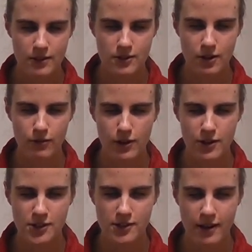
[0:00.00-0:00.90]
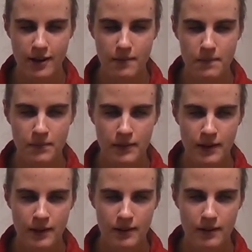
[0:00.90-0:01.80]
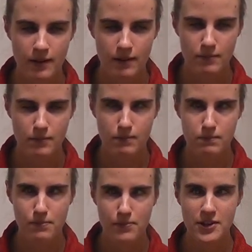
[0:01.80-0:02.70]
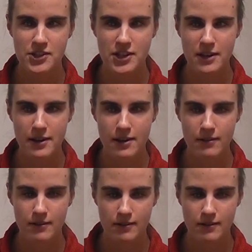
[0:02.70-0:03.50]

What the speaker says: So firstly, this city